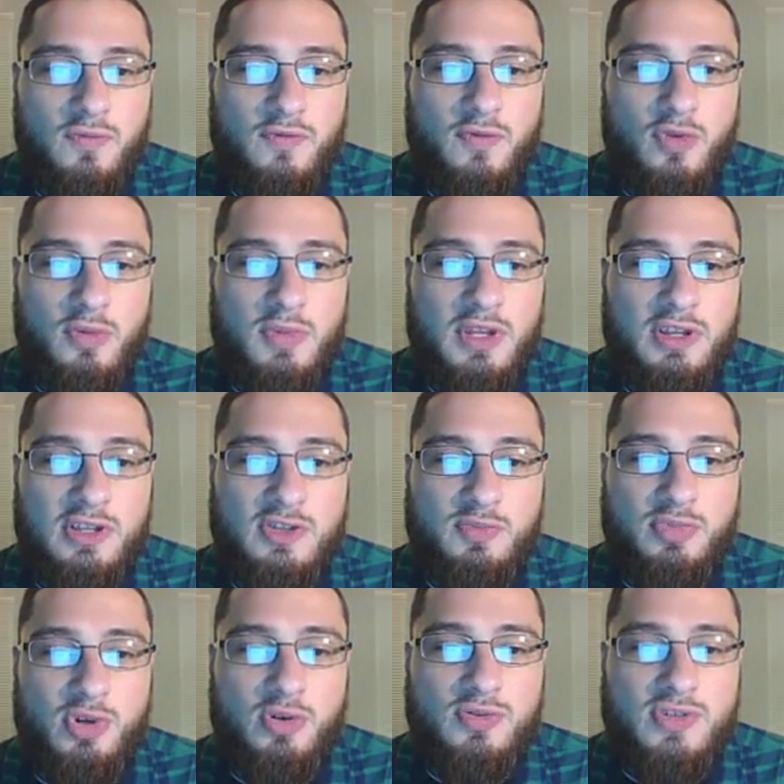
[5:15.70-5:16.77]
forming these
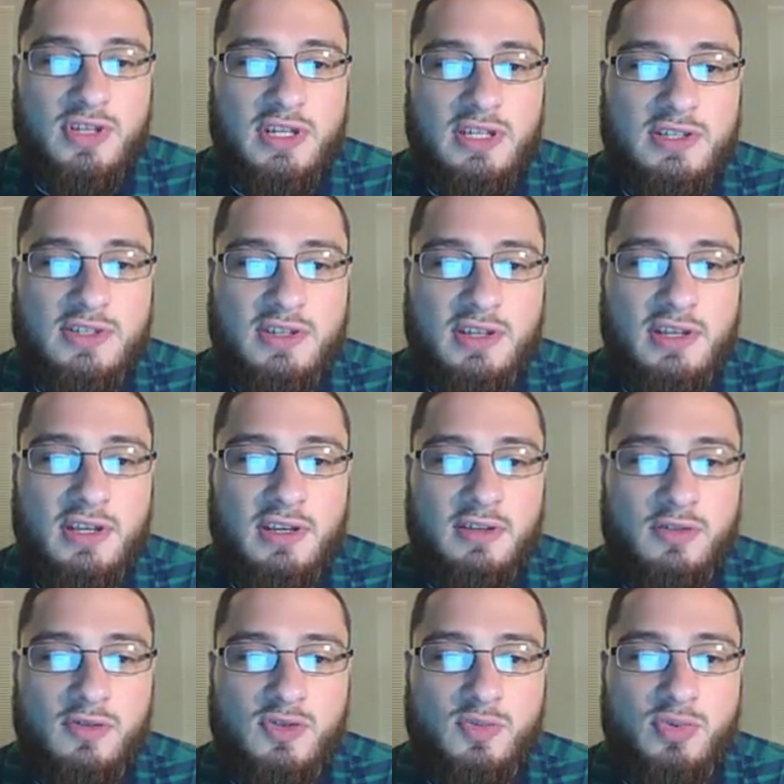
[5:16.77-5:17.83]
proteins and
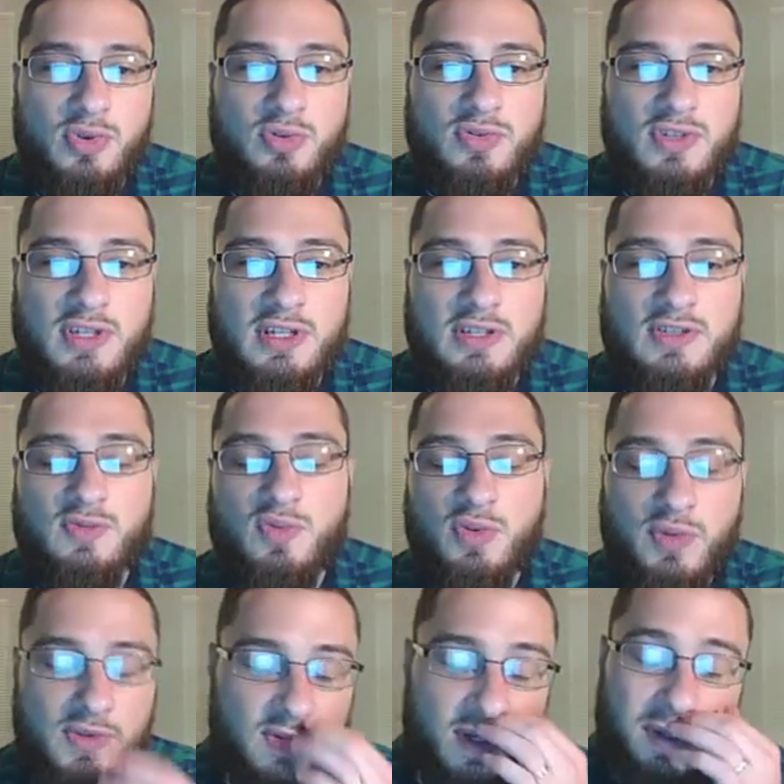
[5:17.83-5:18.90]
those proteins when
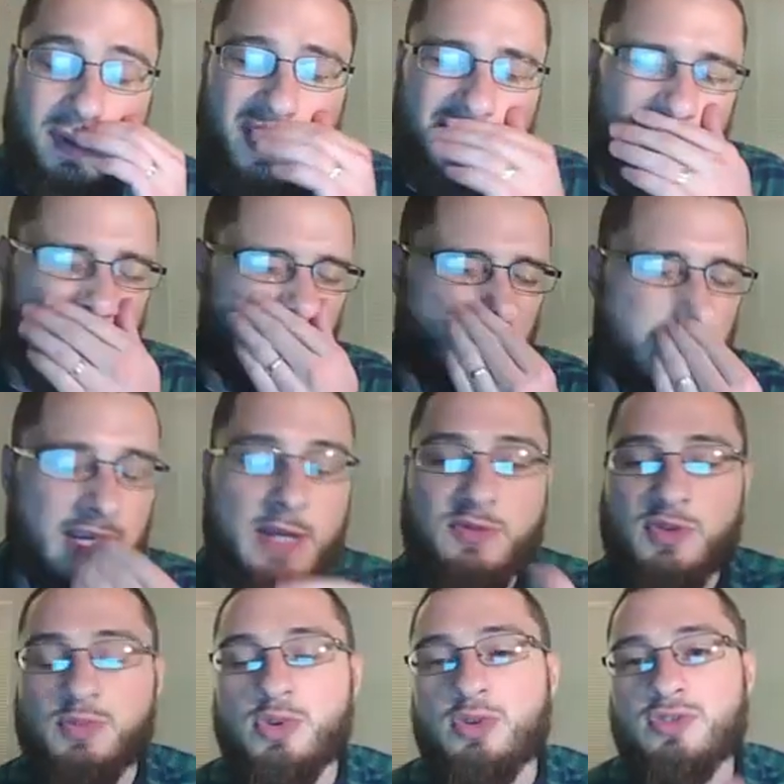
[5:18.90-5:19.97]
we talk about different
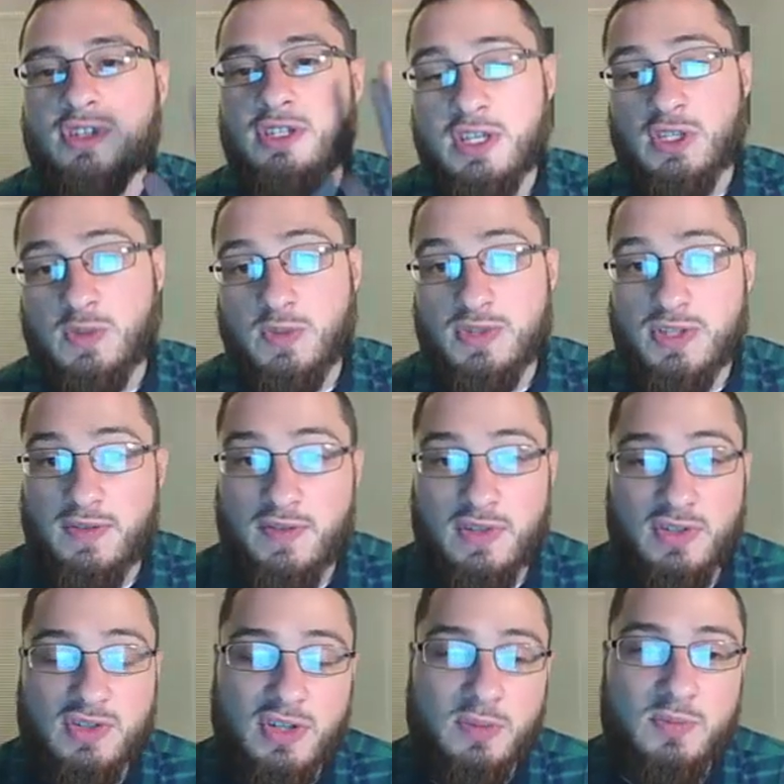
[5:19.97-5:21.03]
types of proteins
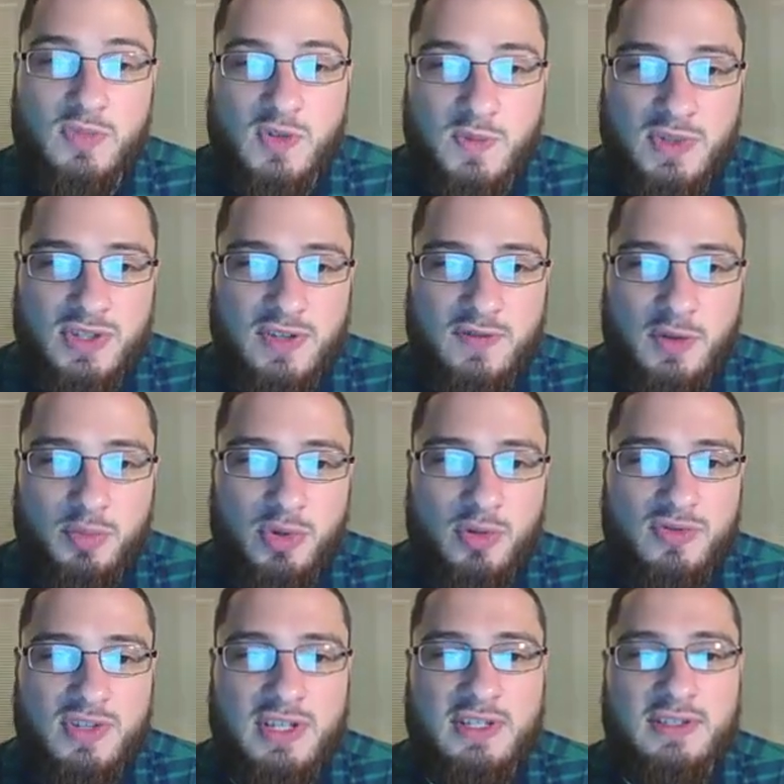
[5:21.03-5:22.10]
specific some specific
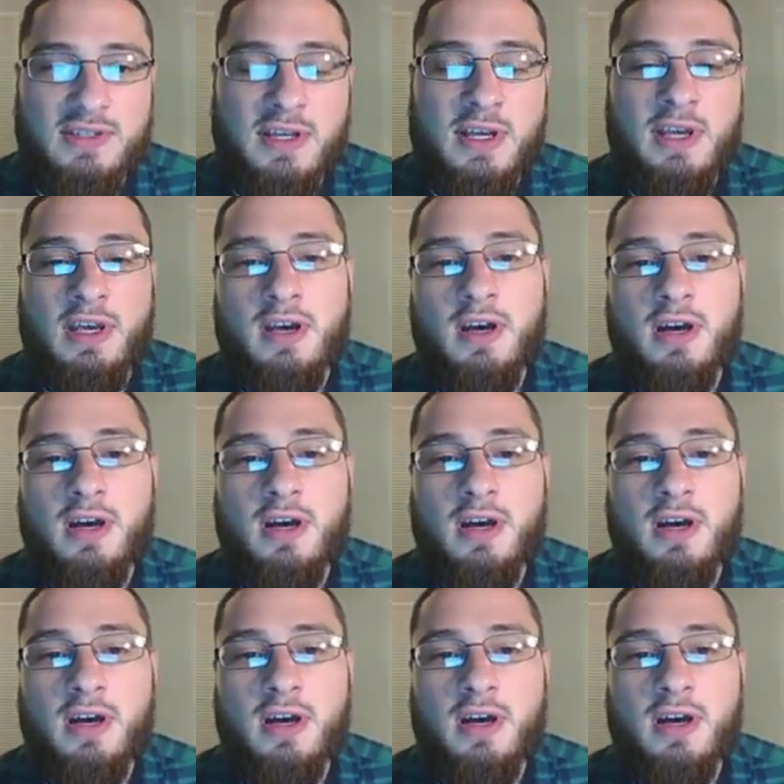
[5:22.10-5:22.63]
proteins